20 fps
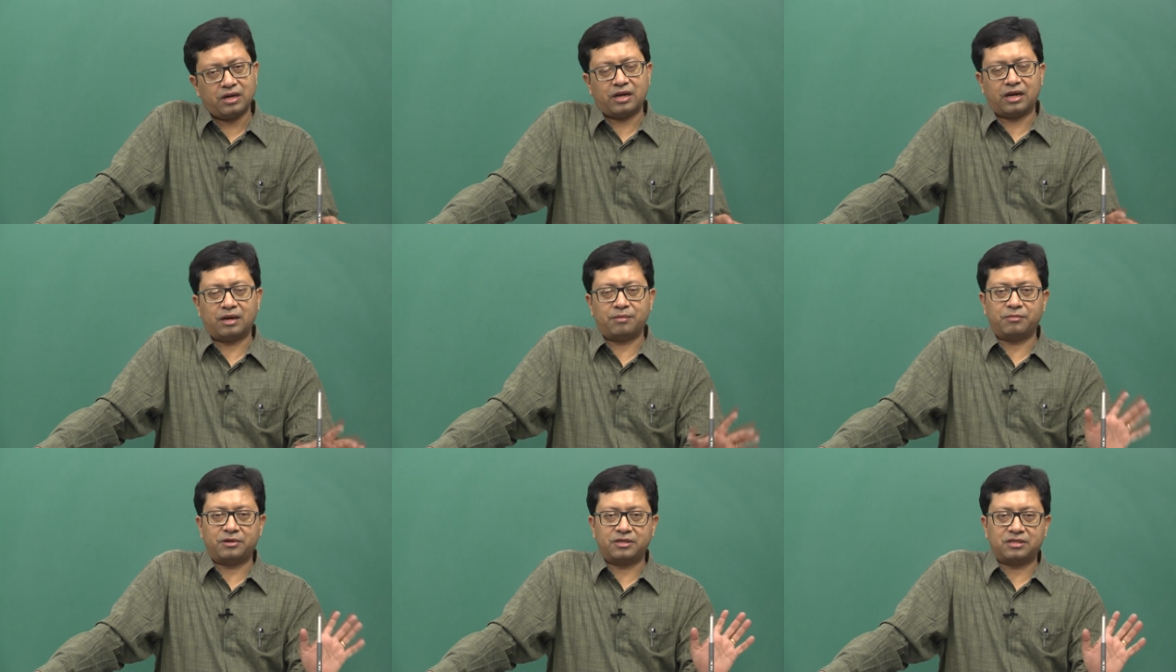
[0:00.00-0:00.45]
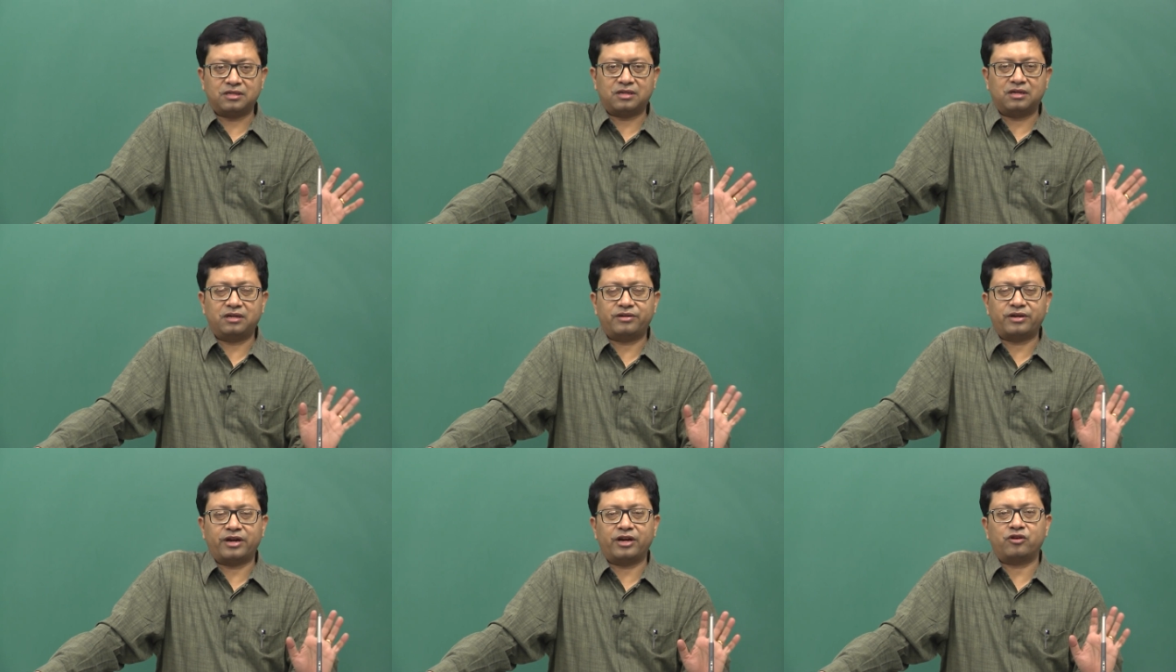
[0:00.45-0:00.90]
and
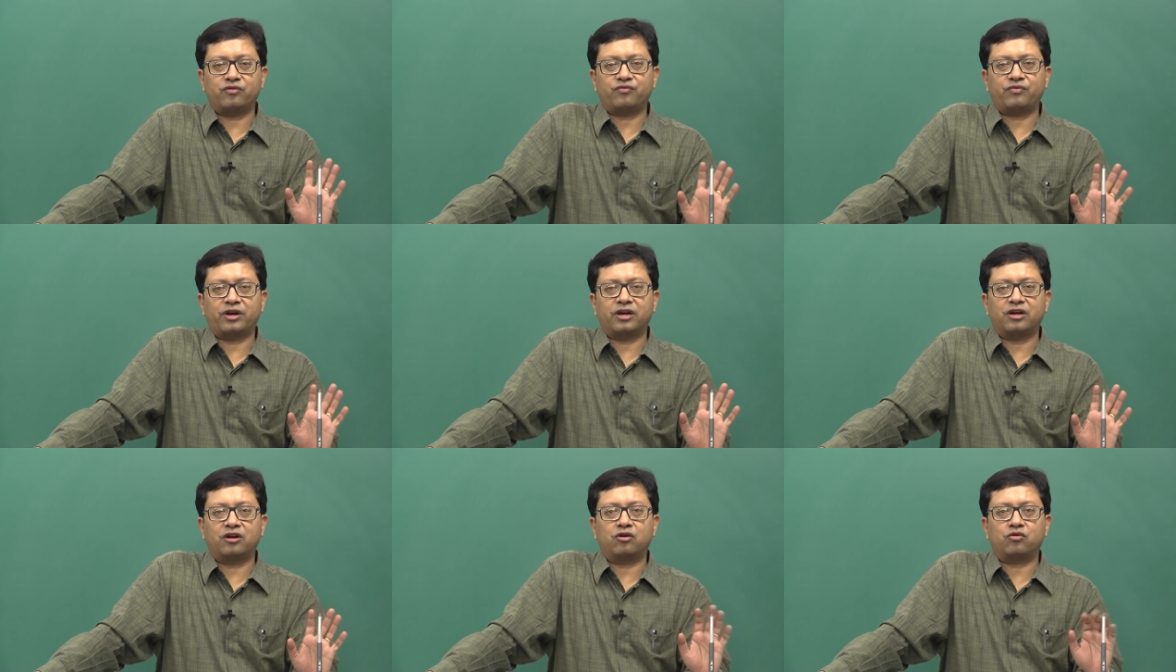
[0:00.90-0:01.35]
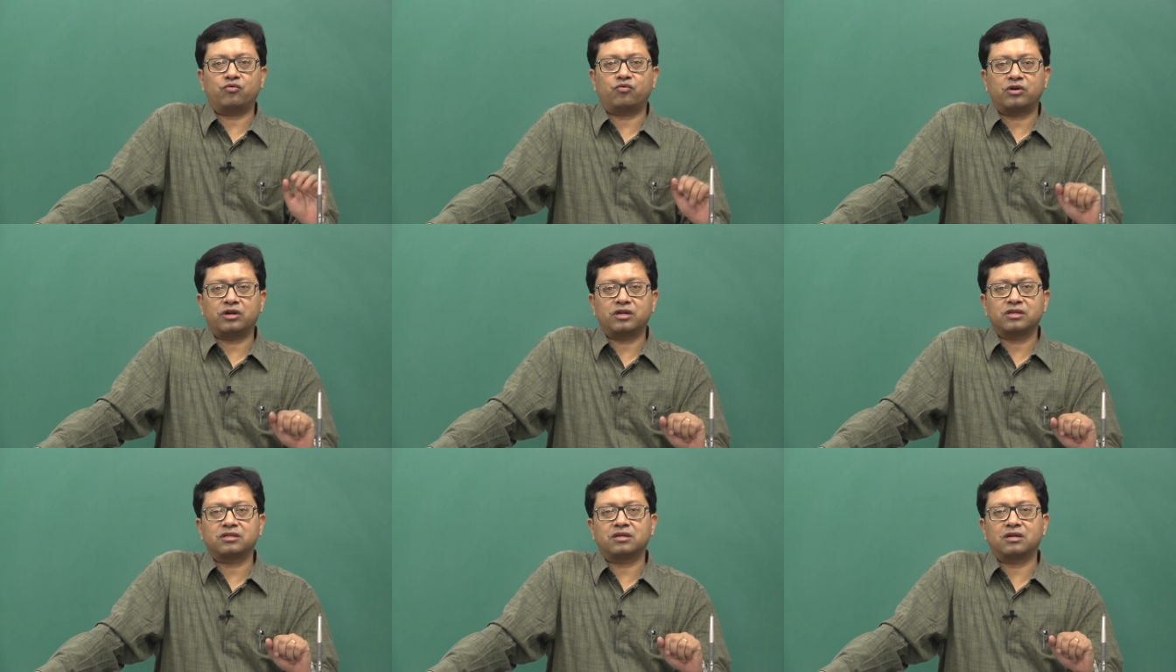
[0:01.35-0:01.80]
basically try to find out
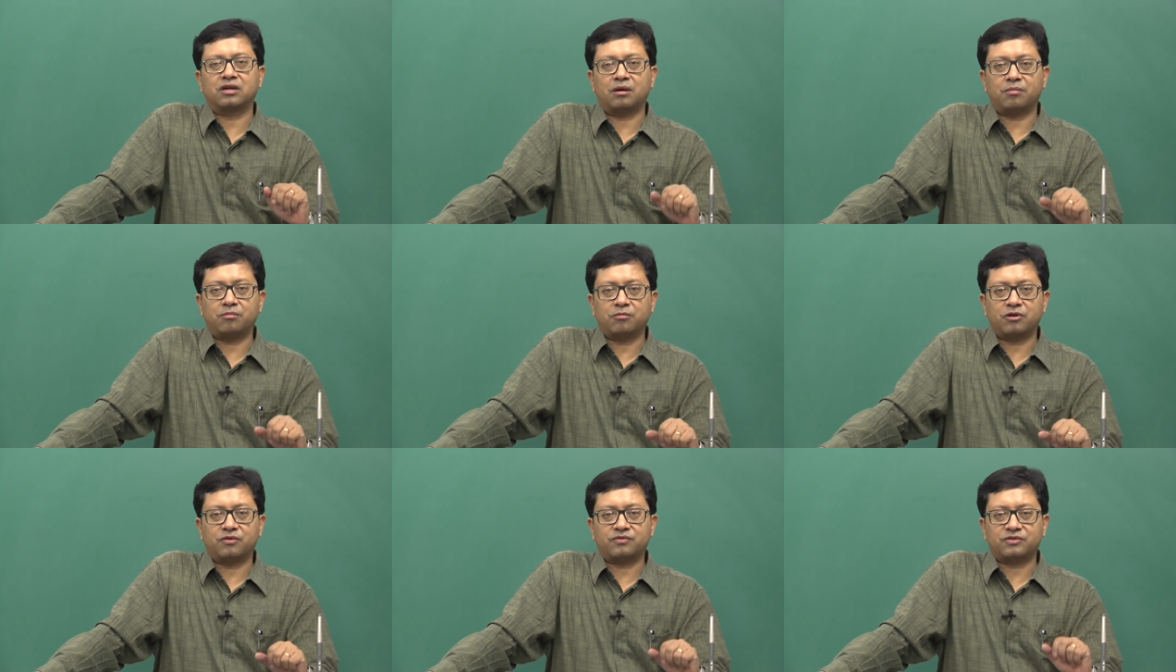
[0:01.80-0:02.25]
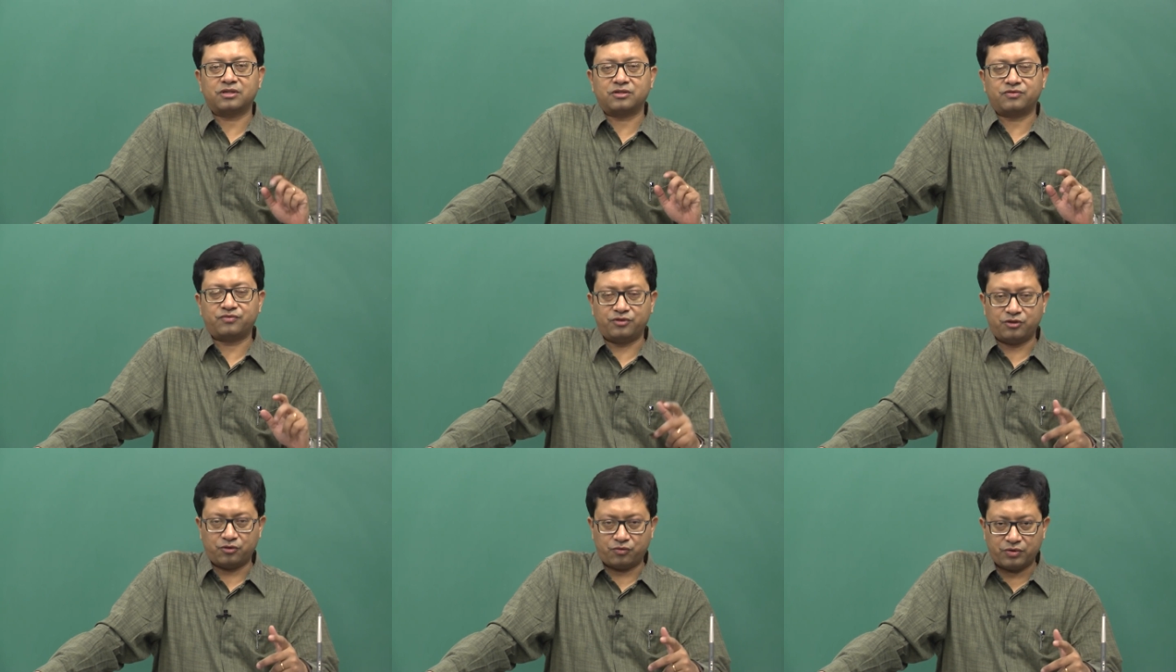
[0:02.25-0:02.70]
what is the number of
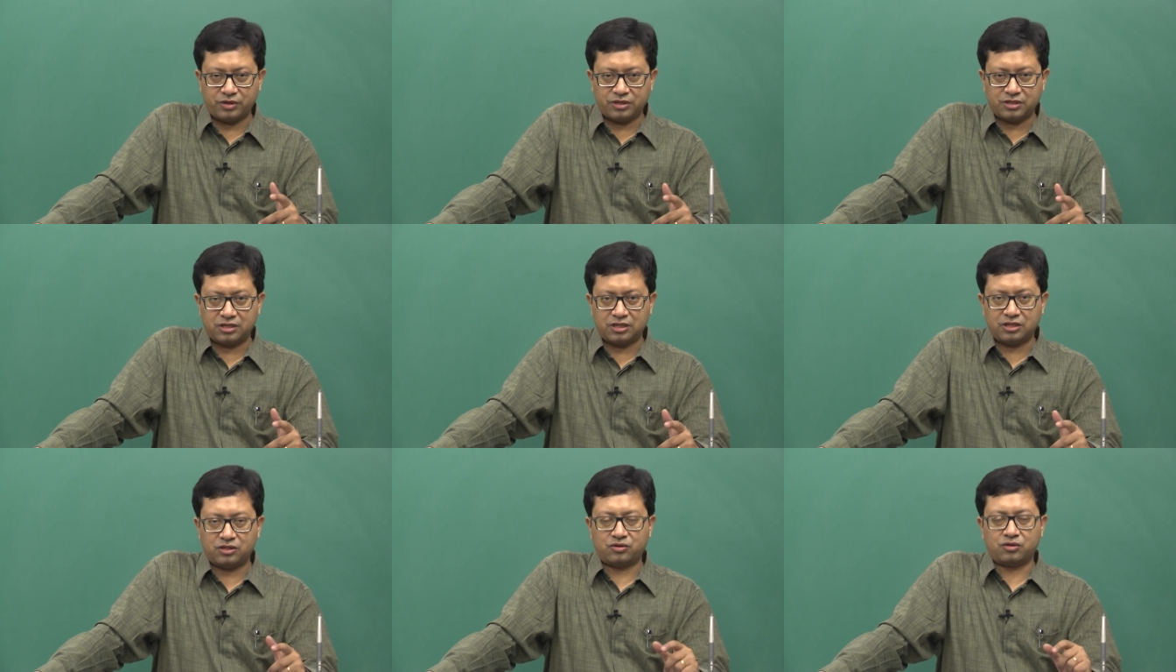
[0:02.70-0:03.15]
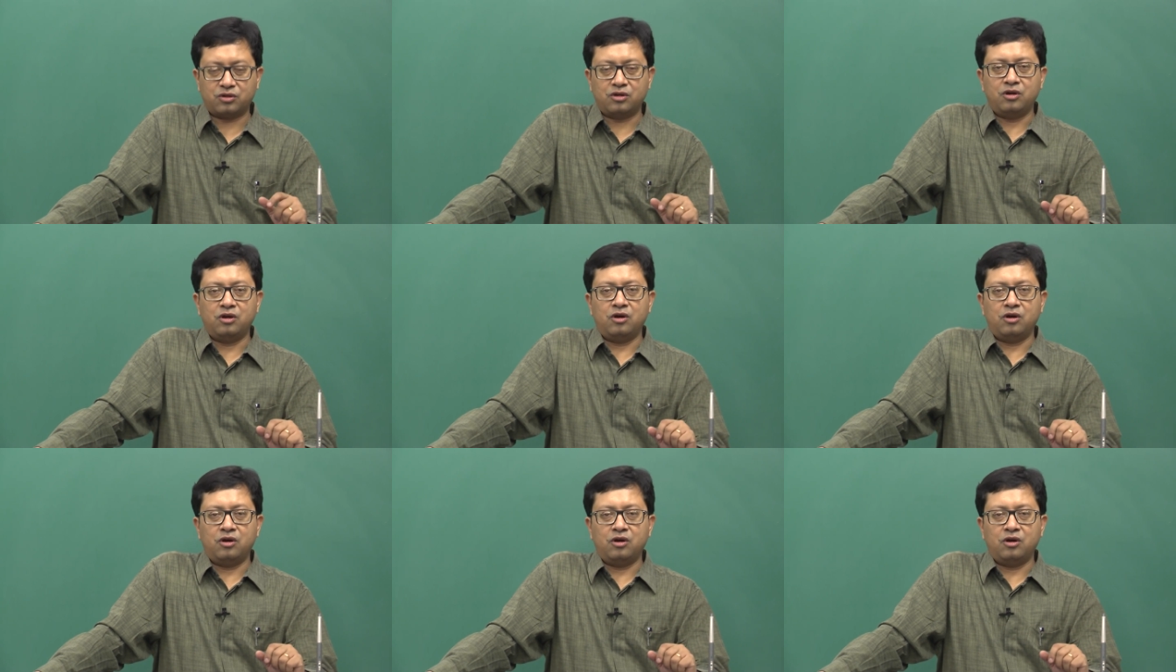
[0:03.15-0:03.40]
such frequencies